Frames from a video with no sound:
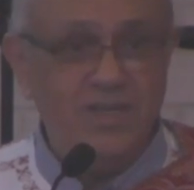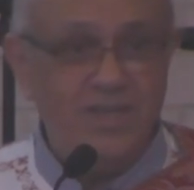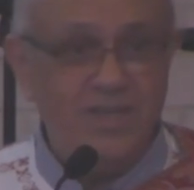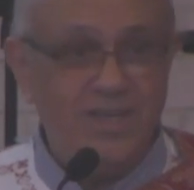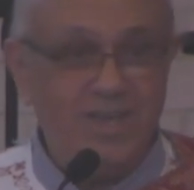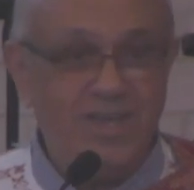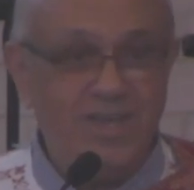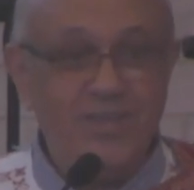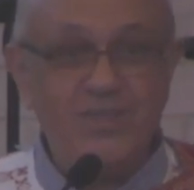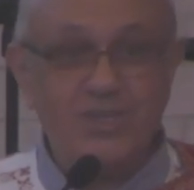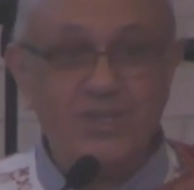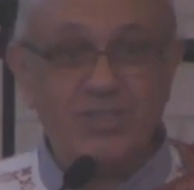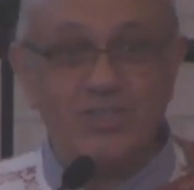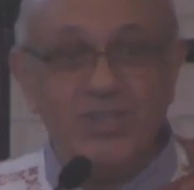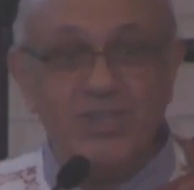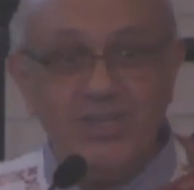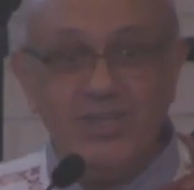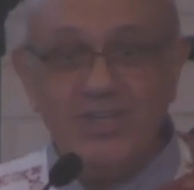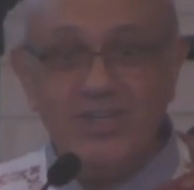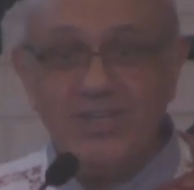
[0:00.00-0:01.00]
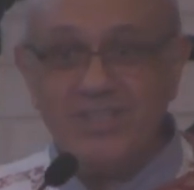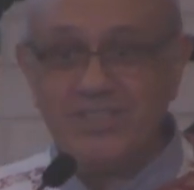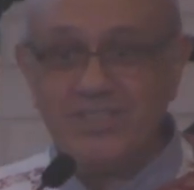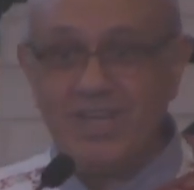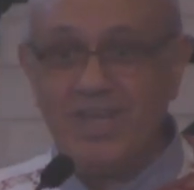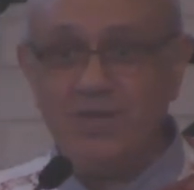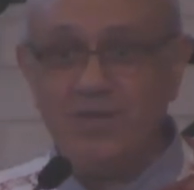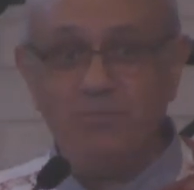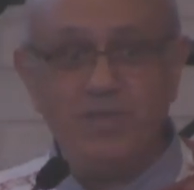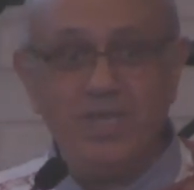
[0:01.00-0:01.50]
uh, in the church,
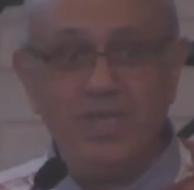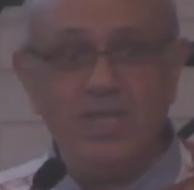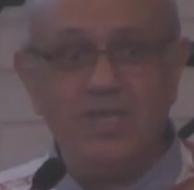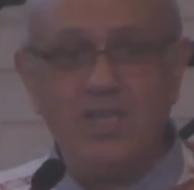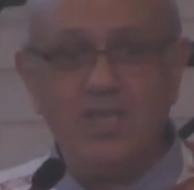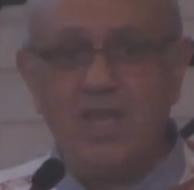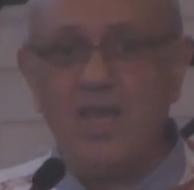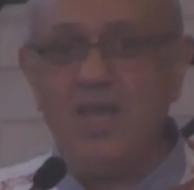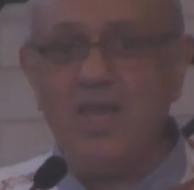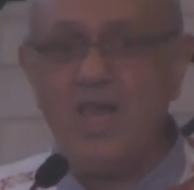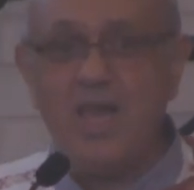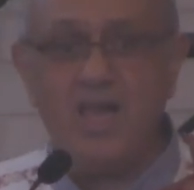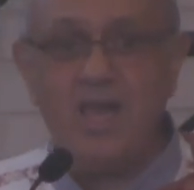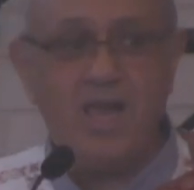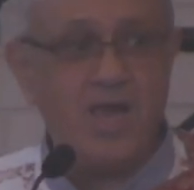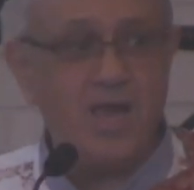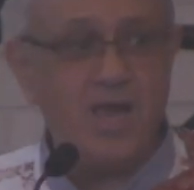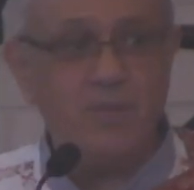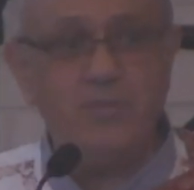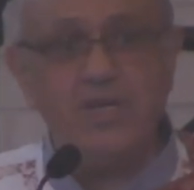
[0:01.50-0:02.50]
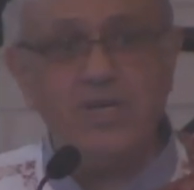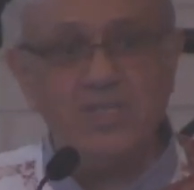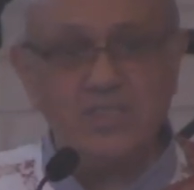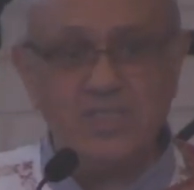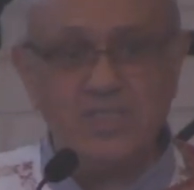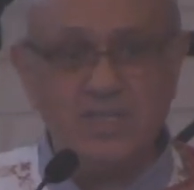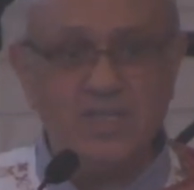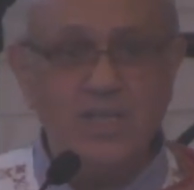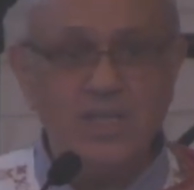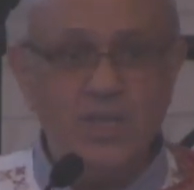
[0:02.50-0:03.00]
and being a, a, a
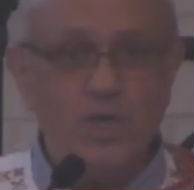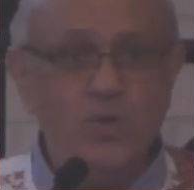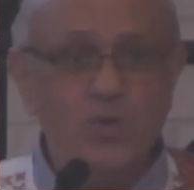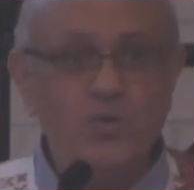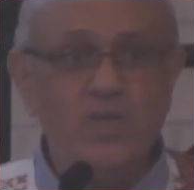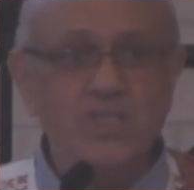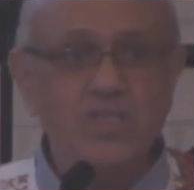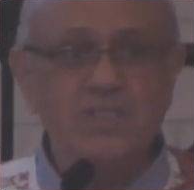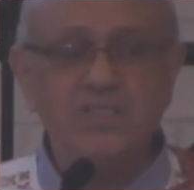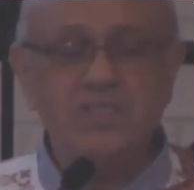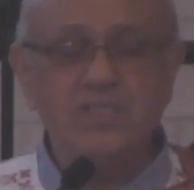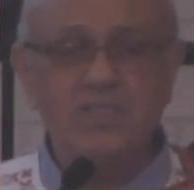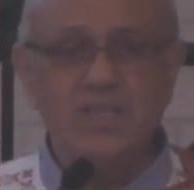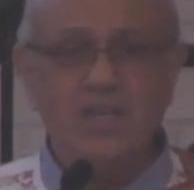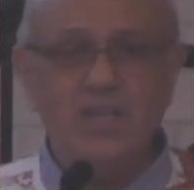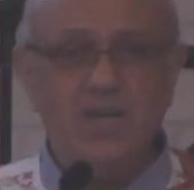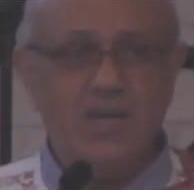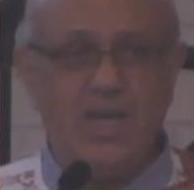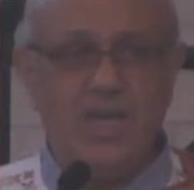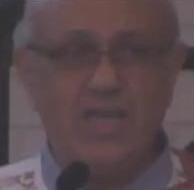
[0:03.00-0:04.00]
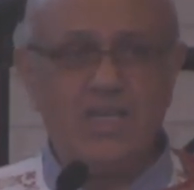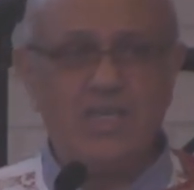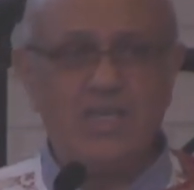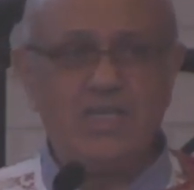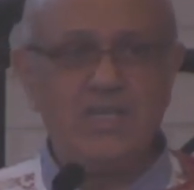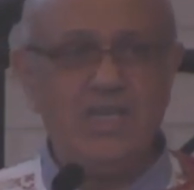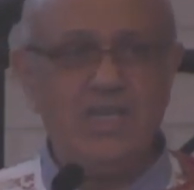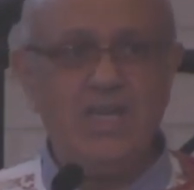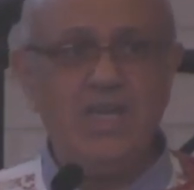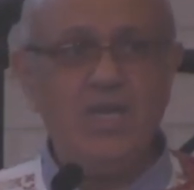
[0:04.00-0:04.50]
person who is
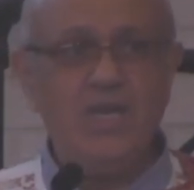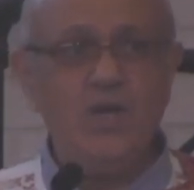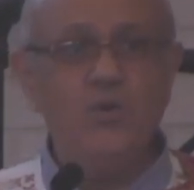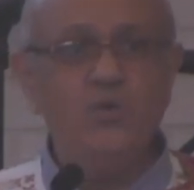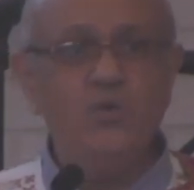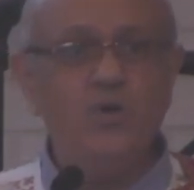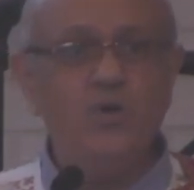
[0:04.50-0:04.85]
like, uh, who,